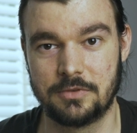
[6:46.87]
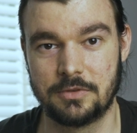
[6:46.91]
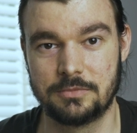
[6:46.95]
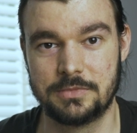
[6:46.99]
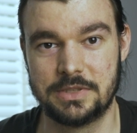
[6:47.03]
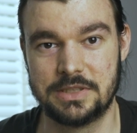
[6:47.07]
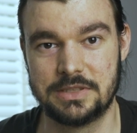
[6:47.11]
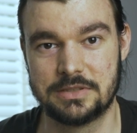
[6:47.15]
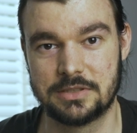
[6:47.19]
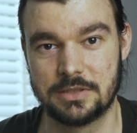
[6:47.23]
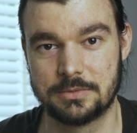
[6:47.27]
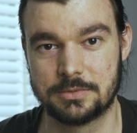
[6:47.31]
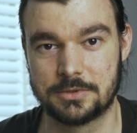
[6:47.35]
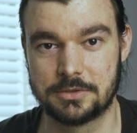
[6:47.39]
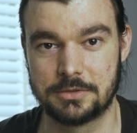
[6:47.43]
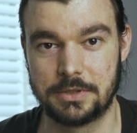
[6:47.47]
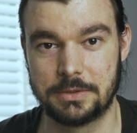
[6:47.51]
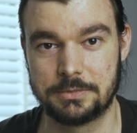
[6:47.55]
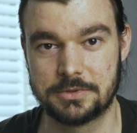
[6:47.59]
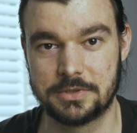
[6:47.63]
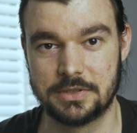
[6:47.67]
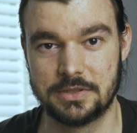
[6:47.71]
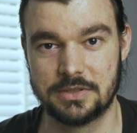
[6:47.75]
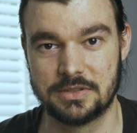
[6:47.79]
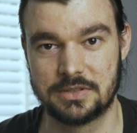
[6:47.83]
these
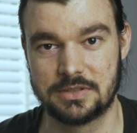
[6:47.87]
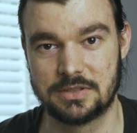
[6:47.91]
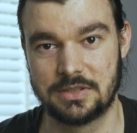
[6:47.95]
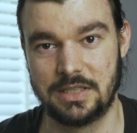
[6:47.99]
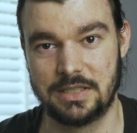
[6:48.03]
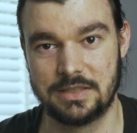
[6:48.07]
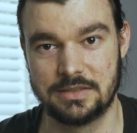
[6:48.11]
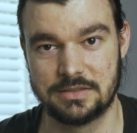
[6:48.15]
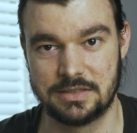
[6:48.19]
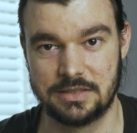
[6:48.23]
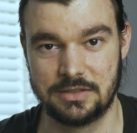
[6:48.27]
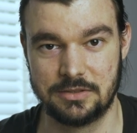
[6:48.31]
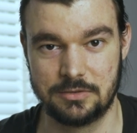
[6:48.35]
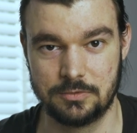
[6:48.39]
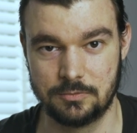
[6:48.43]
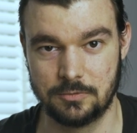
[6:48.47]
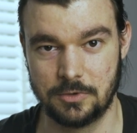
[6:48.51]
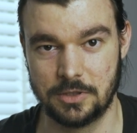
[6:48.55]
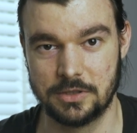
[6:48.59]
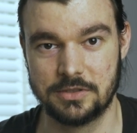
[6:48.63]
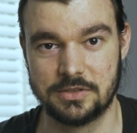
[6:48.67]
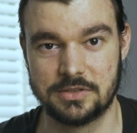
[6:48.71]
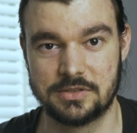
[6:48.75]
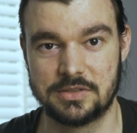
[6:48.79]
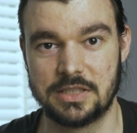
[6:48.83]
subscriptions lands into
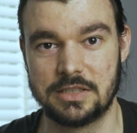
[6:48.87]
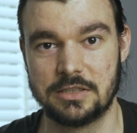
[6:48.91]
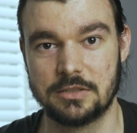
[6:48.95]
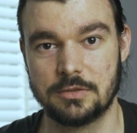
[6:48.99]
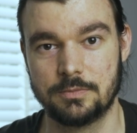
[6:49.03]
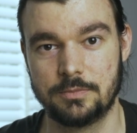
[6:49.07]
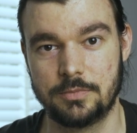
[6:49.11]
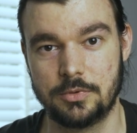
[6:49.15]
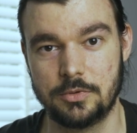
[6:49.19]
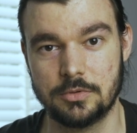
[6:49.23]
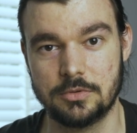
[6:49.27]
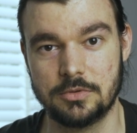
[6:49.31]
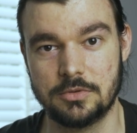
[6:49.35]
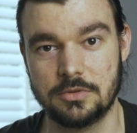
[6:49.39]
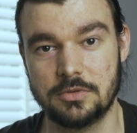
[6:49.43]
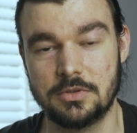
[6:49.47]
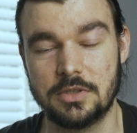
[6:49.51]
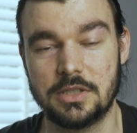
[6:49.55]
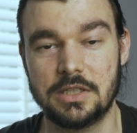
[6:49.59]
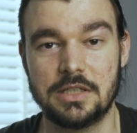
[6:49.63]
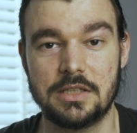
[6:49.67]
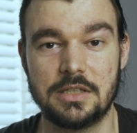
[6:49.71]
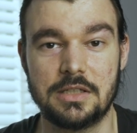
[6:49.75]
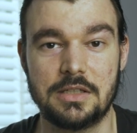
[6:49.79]
one single pool,